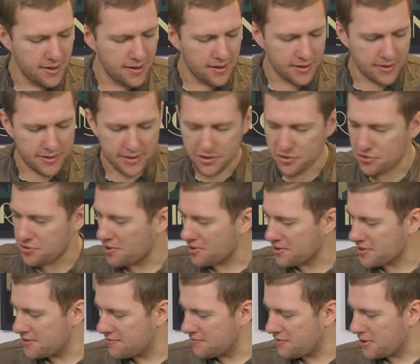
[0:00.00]
a
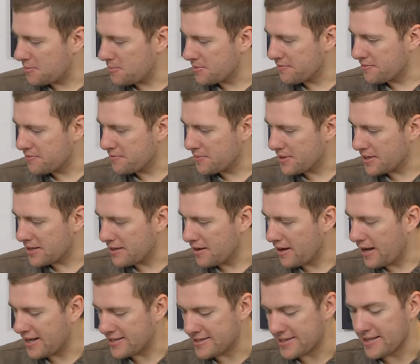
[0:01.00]
destructive hobby for me,
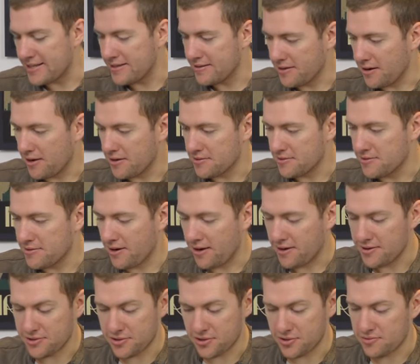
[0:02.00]
as in I'd,
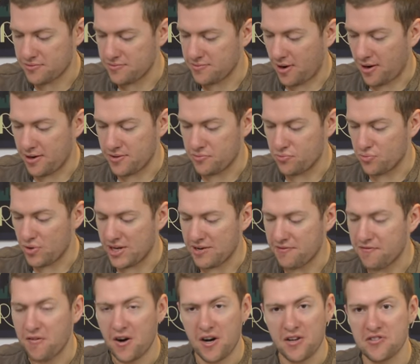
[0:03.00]
I'd just I'd read
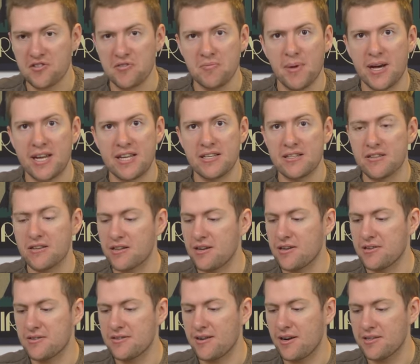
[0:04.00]
far too many.
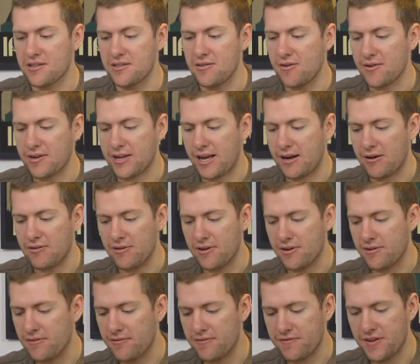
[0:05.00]
I'd, I'd knock out
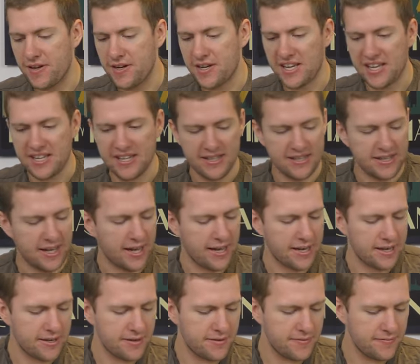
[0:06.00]
like thirty in a day